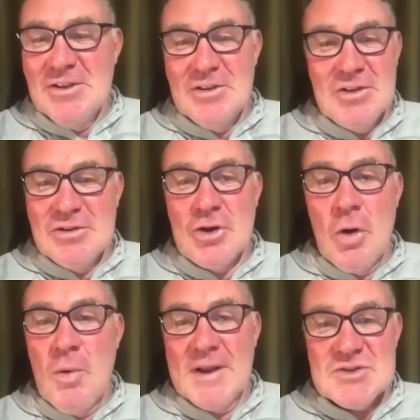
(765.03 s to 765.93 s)
you go
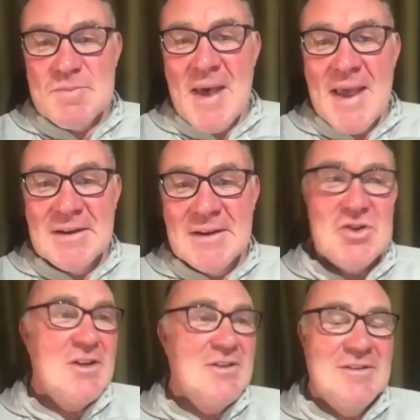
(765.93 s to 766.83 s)
away to Spain, and
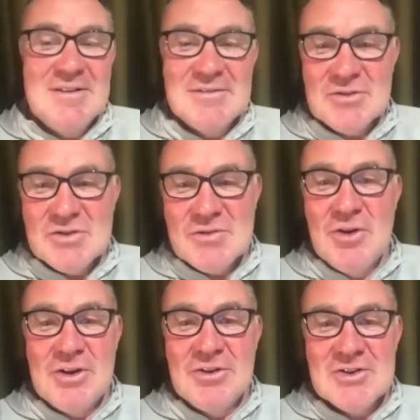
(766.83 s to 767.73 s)

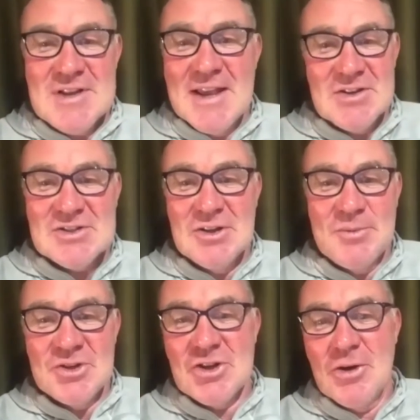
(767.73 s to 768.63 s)
30 years later, it's still
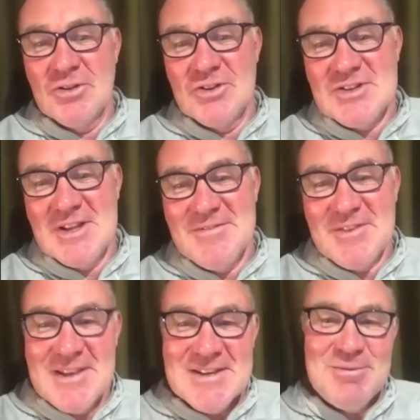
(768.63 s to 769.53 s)
been shown on
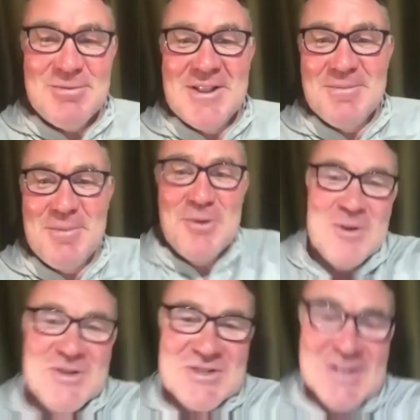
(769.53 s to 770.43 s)
TV as one of the
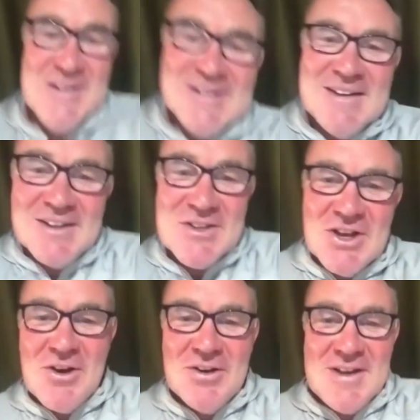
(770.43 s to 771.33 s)
bloopers.
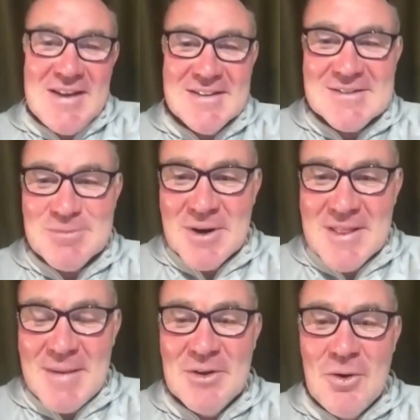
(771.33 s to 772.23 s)
So it's one of
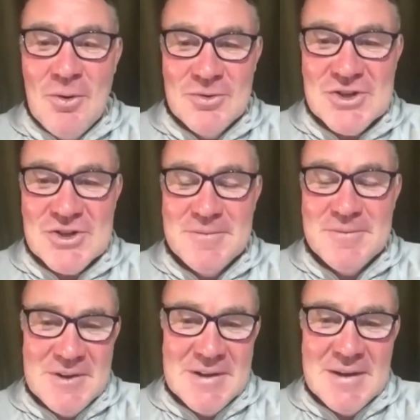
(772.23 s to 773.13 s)
them that haunts you.
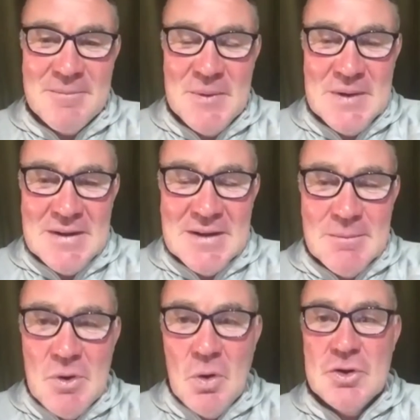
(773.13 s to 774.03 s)
But
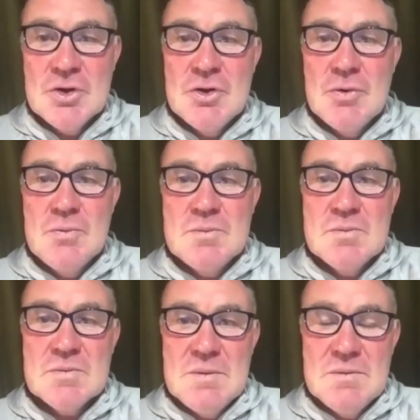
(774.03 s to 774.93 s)
all you can do
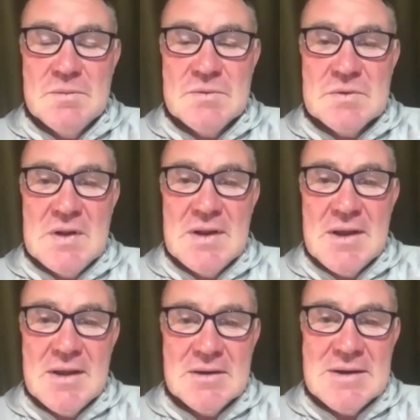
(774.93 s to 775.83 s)

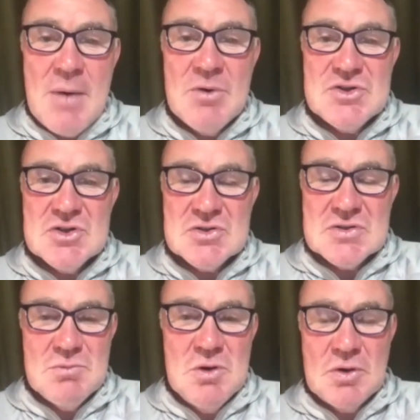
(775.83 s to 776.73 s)
now is just
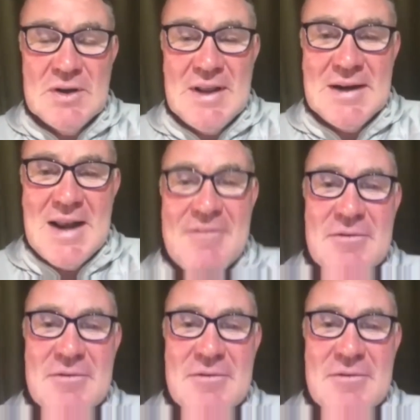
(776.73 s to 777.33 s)
look at it and laugh